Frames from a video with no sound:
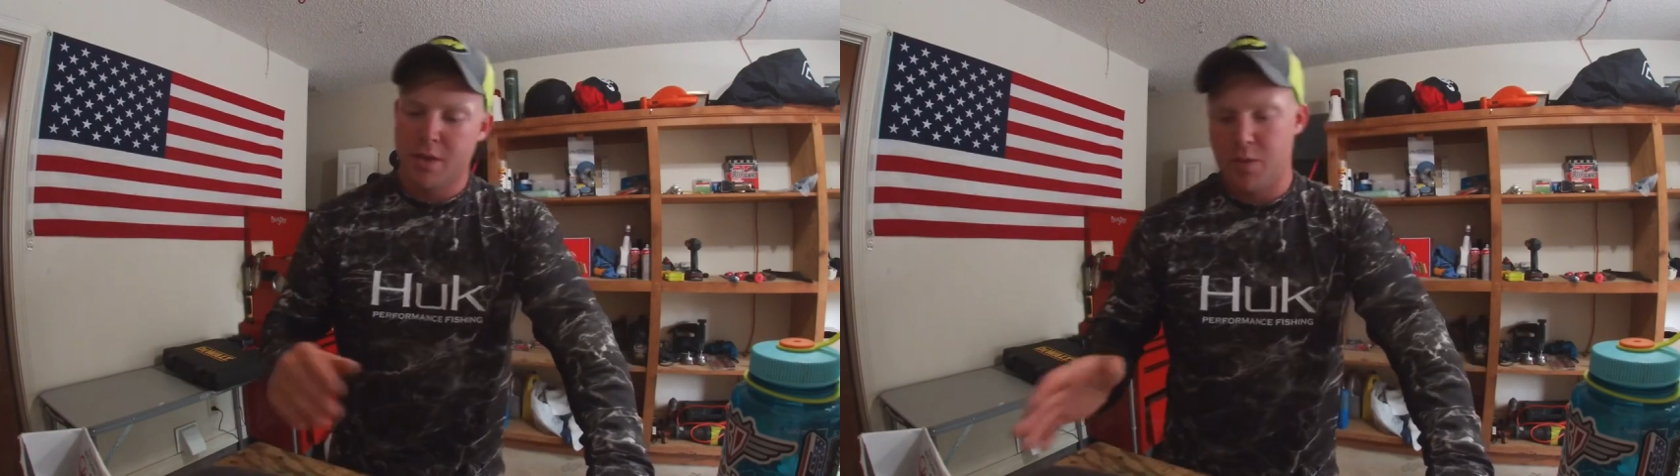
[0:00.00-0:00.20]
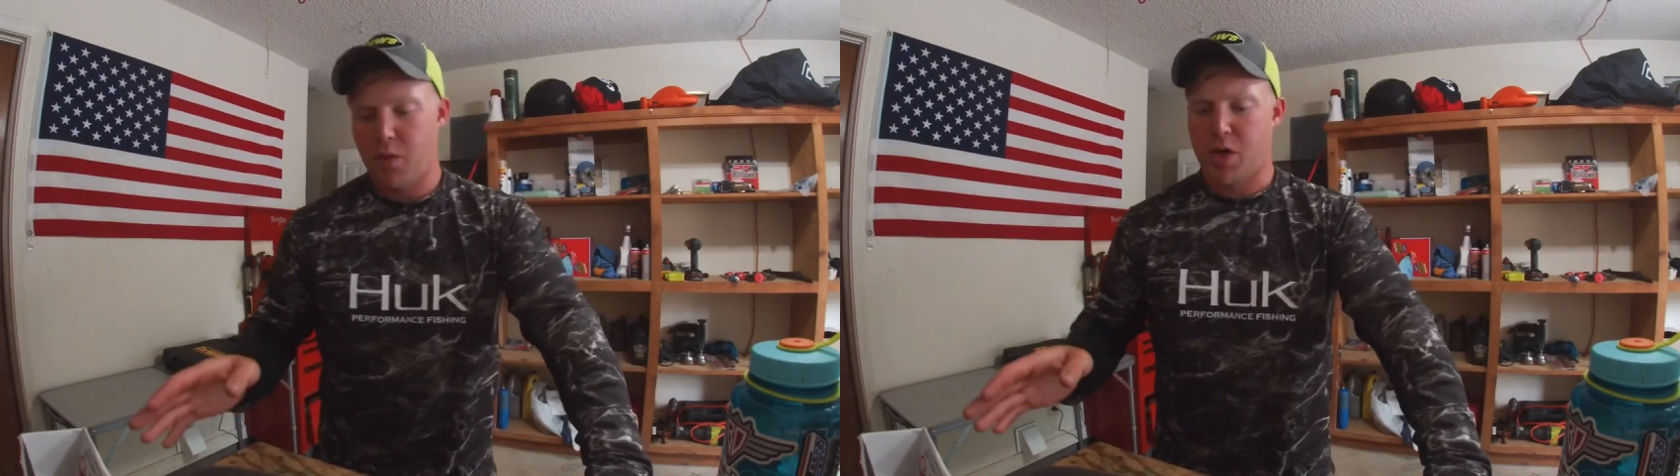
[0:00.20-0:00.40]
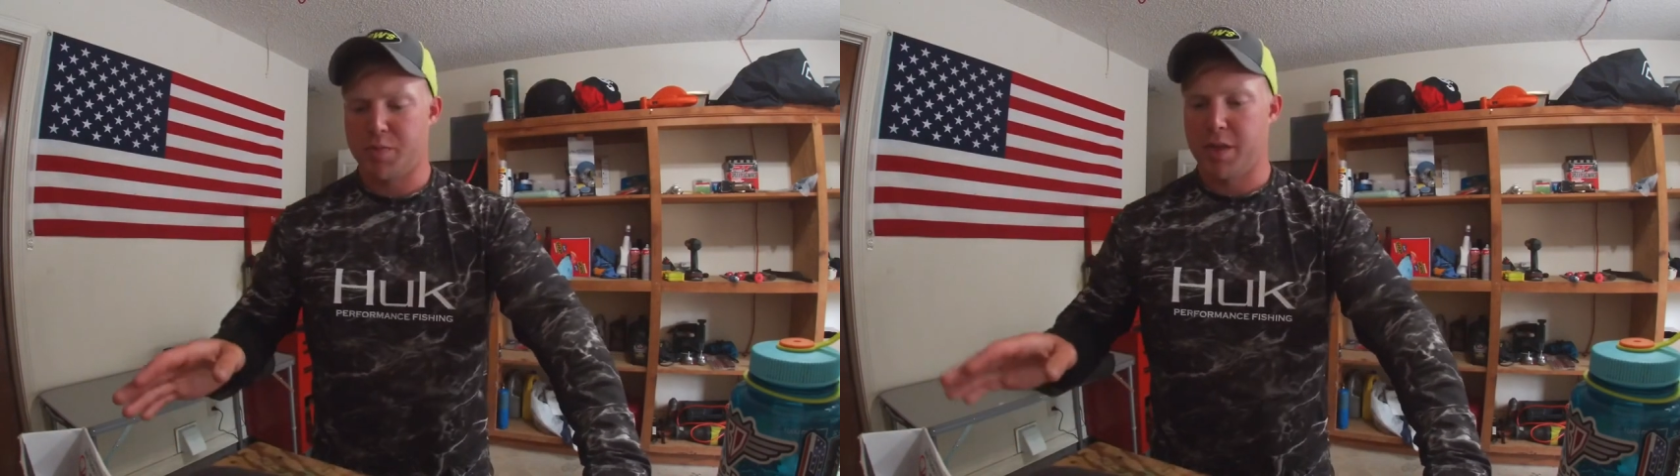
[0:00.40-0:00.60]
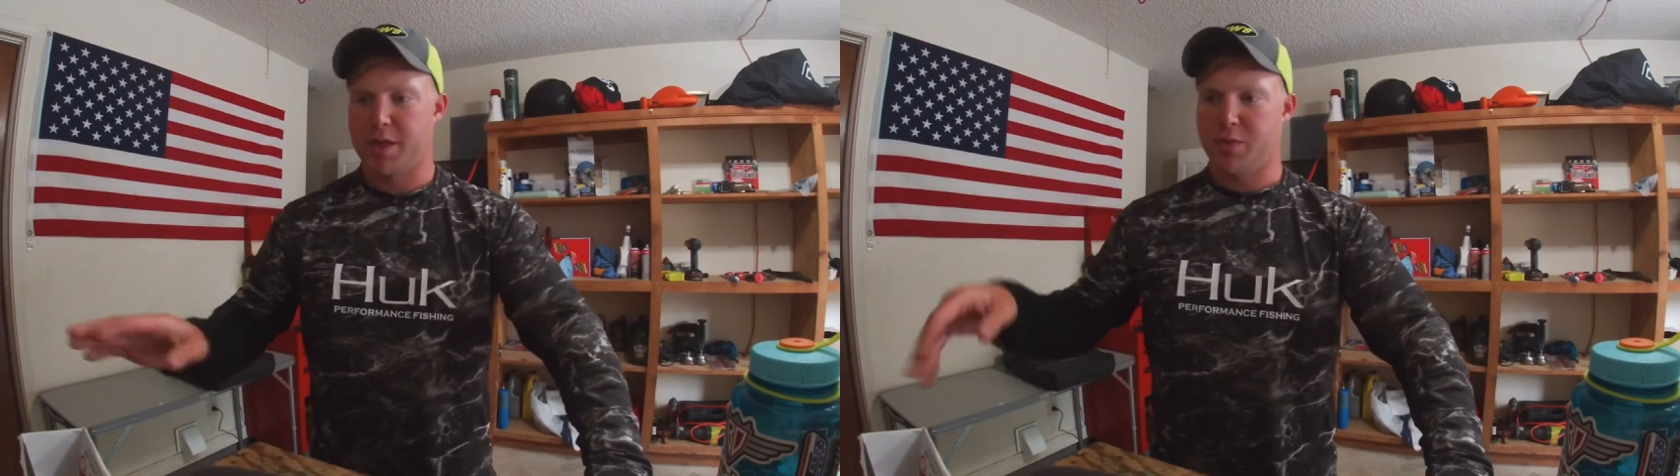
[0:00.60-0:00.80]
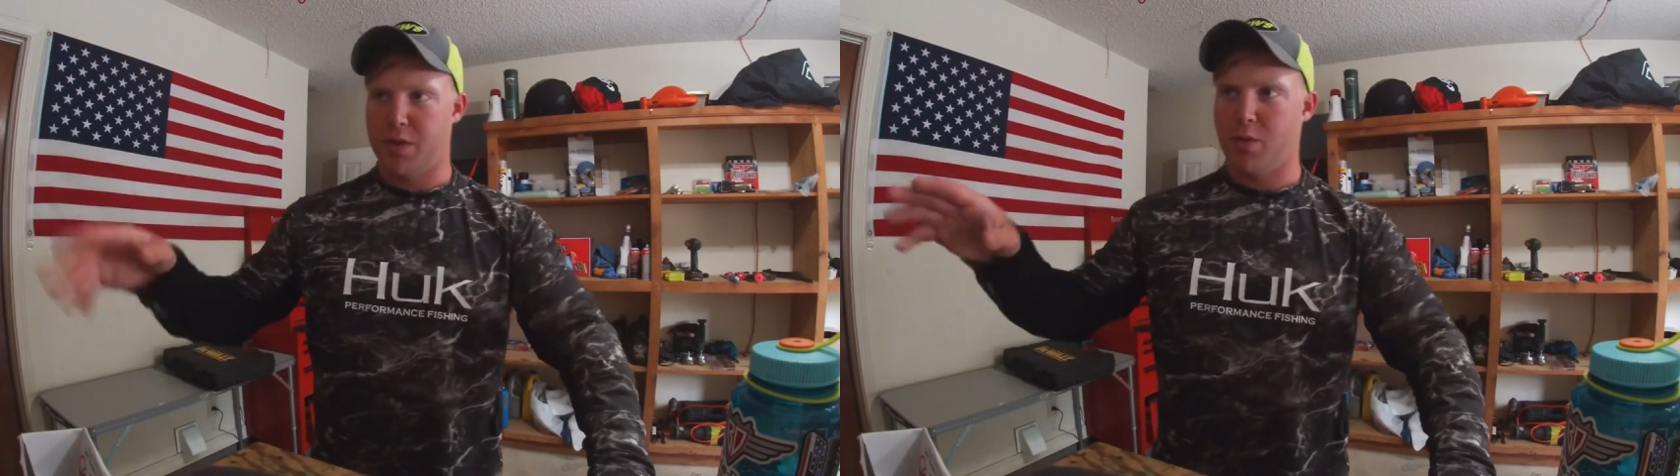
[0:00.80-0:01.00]
wash
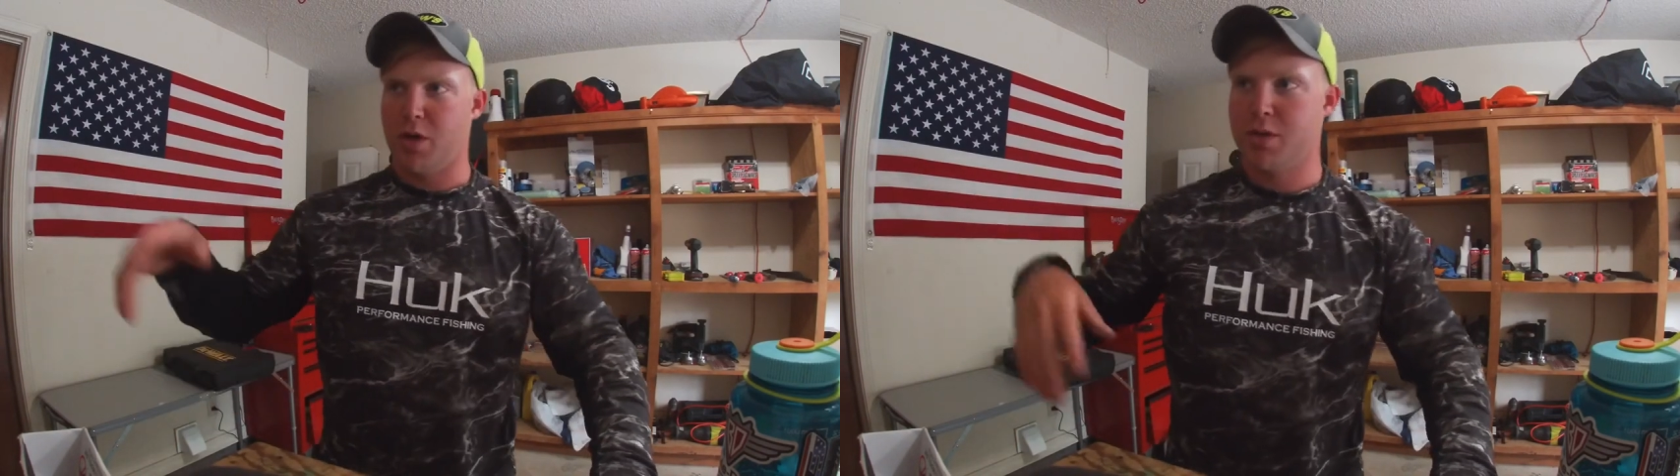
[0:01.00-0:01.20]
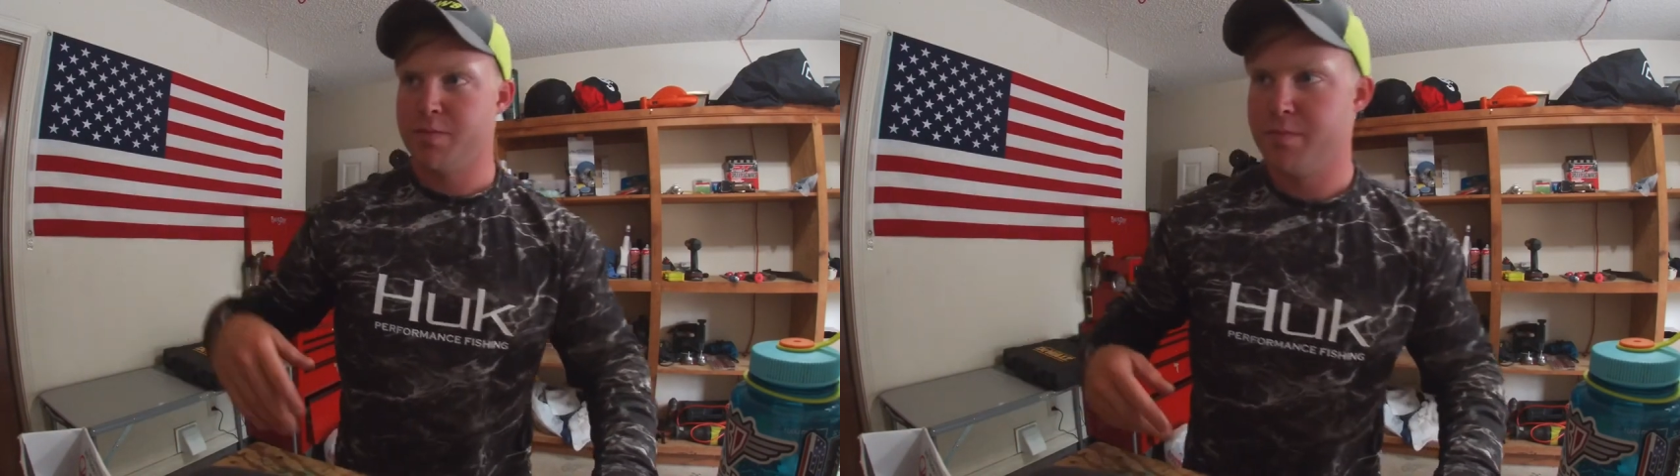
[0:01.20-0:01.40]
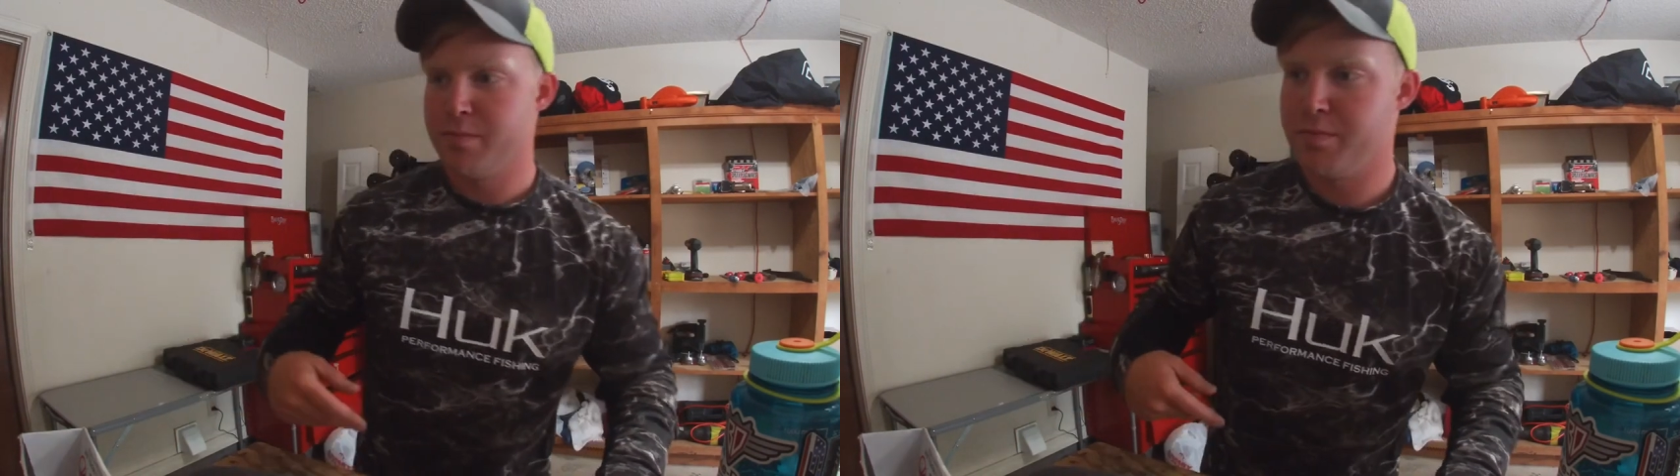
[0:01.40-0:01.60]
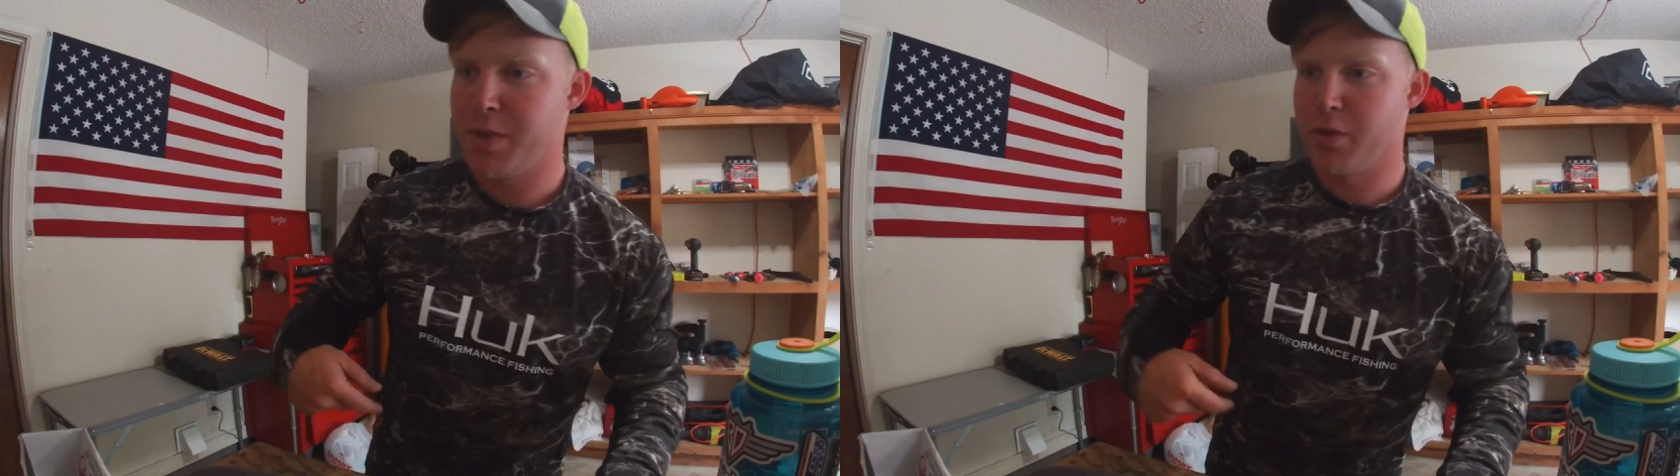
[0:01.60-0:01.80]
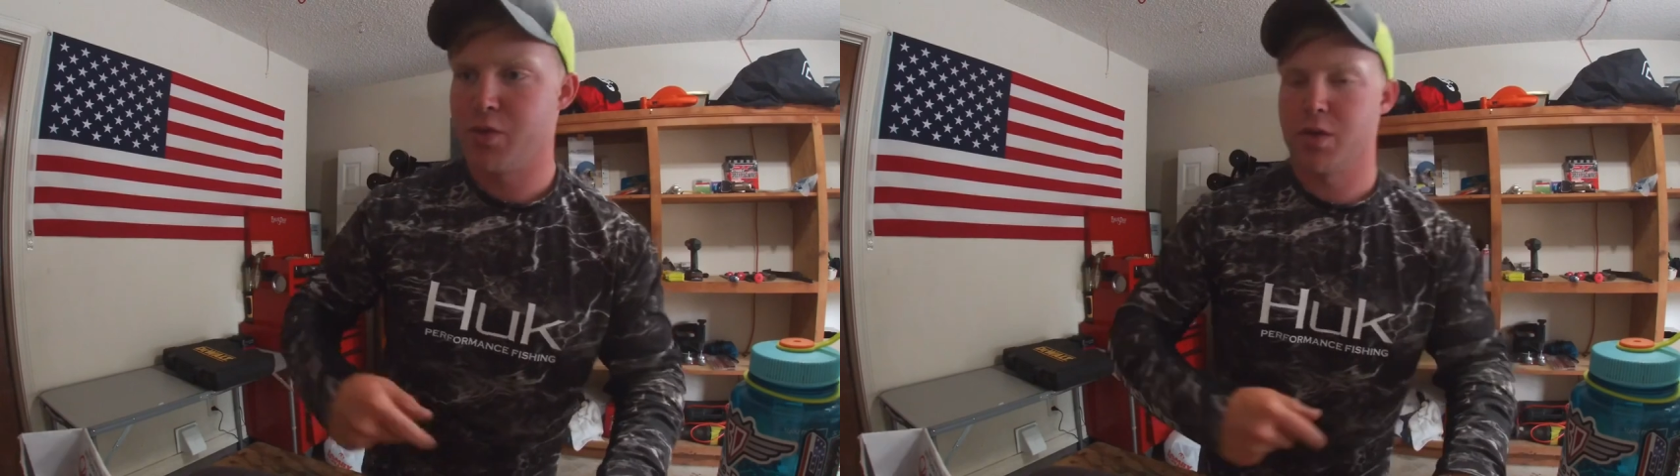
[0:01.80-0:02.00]
place where you wash big
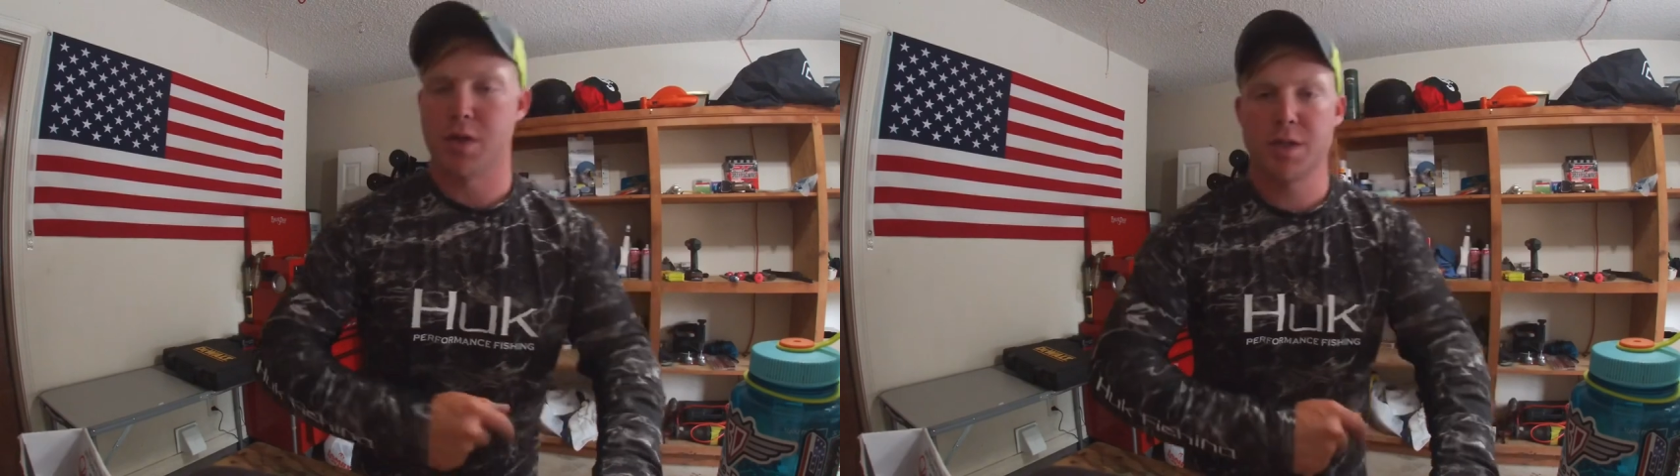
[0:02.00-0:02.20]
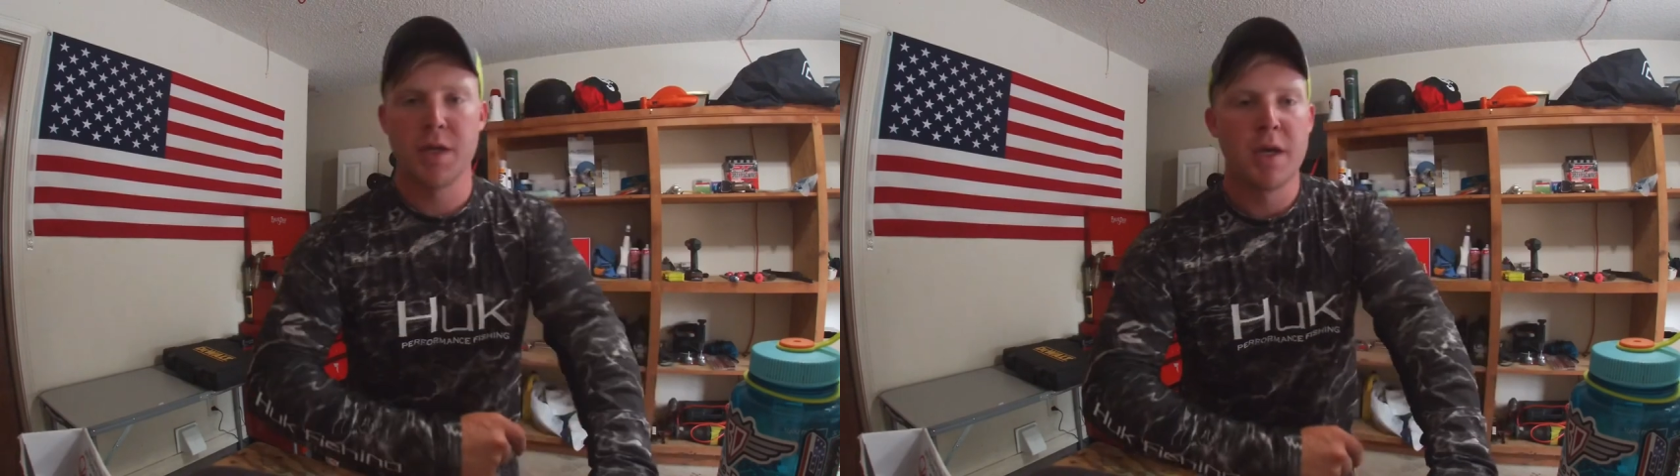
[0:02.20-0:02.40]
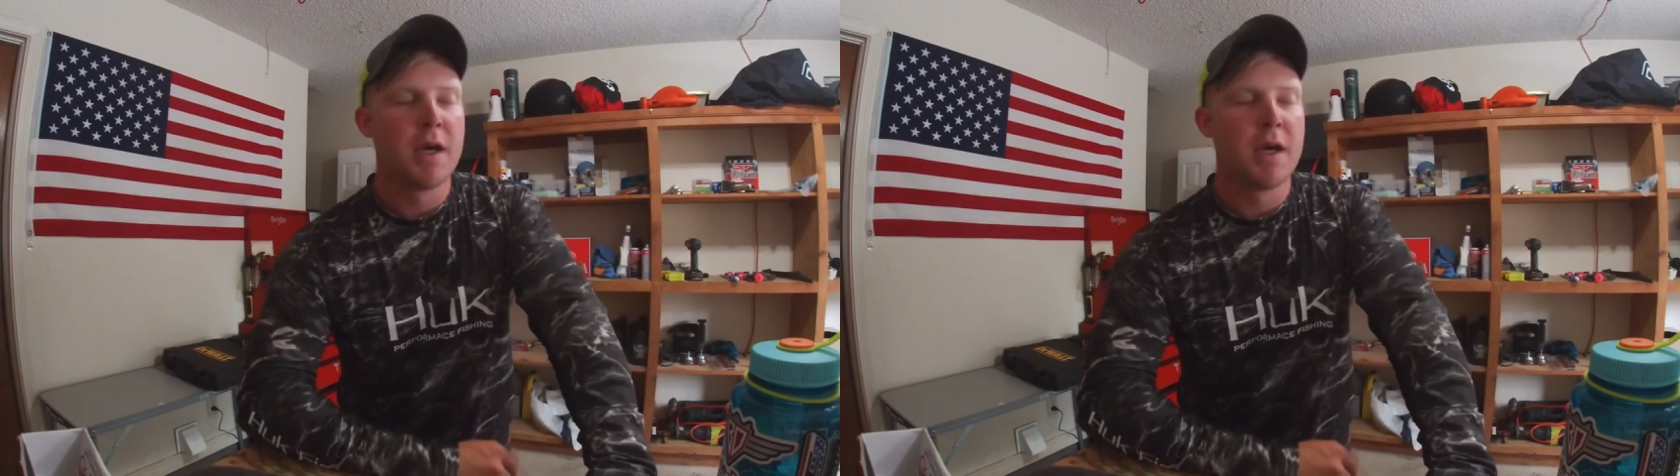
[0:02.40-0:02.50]
old trucks.